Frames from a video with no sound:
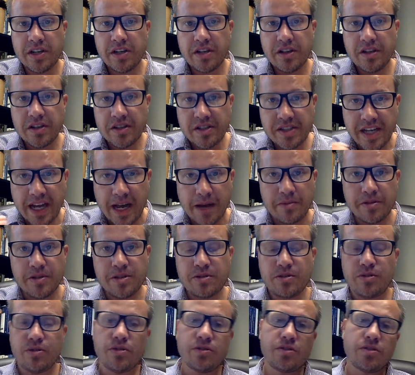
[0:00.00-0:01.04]
Sabbath
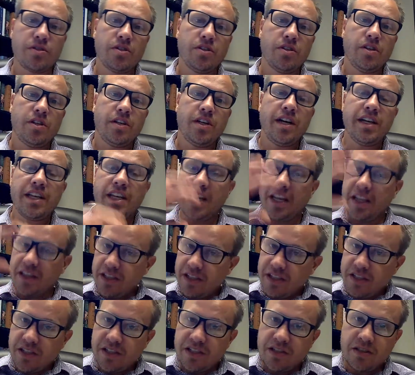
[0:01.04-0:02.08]
schools. Again,
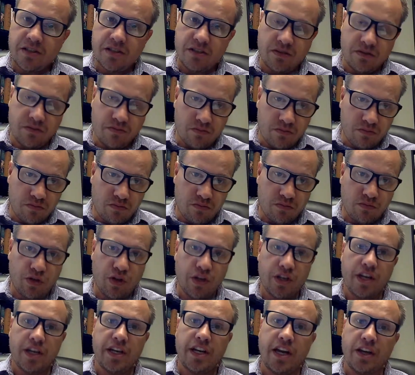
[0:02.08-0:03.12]
this is
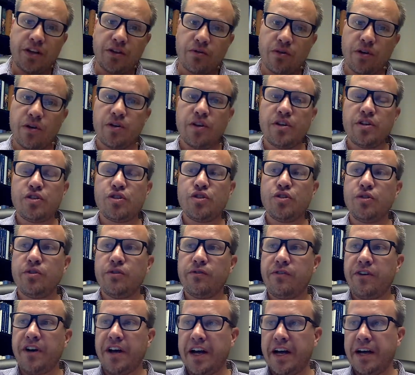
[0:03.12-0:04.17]
looking down the road at June
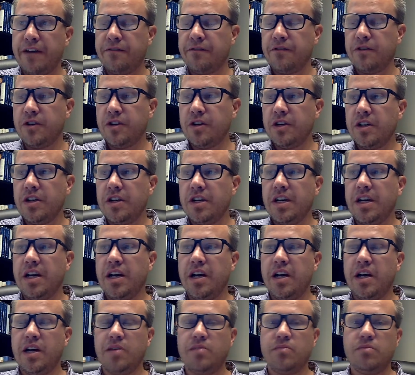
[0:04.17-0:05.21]
5.
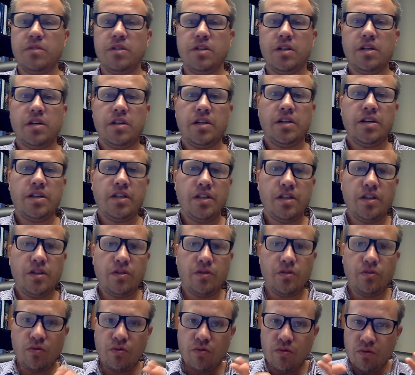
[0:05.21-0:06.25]
I'll
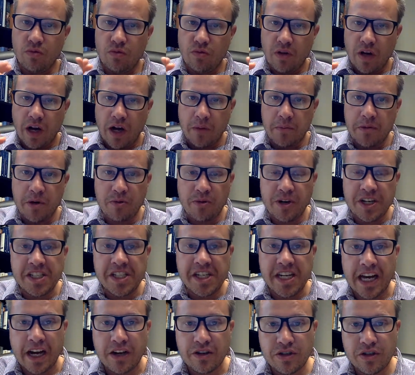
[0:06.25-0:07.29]
be
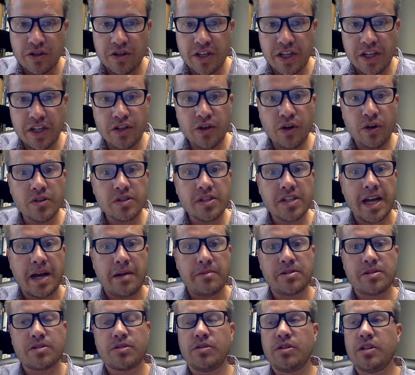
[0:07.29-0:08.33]
reaching out to the adult
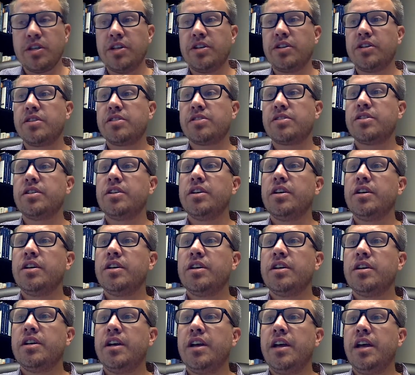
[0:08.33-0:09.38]
Sabbath school leaders
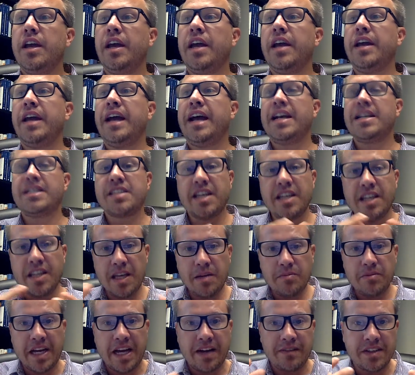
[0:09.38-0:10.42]
and asking
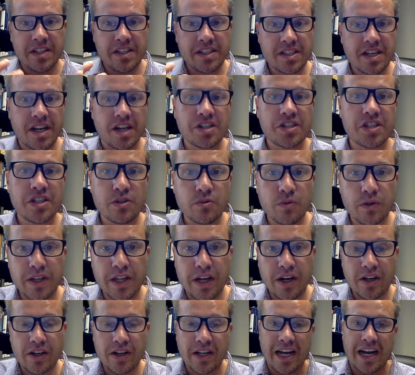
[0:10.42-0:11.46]
them to have discussions with
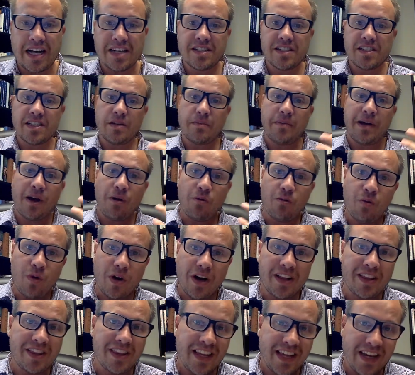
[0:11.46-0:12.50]
their classes about
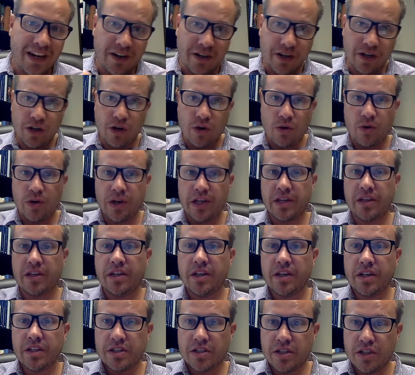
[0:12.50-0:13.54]
what they are going
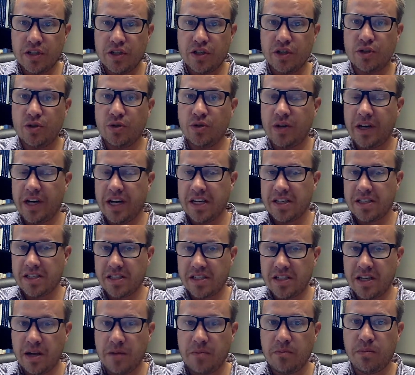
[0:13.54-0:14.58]
to do at
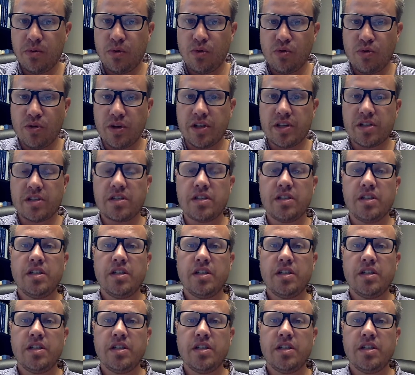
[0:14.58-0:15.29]
some point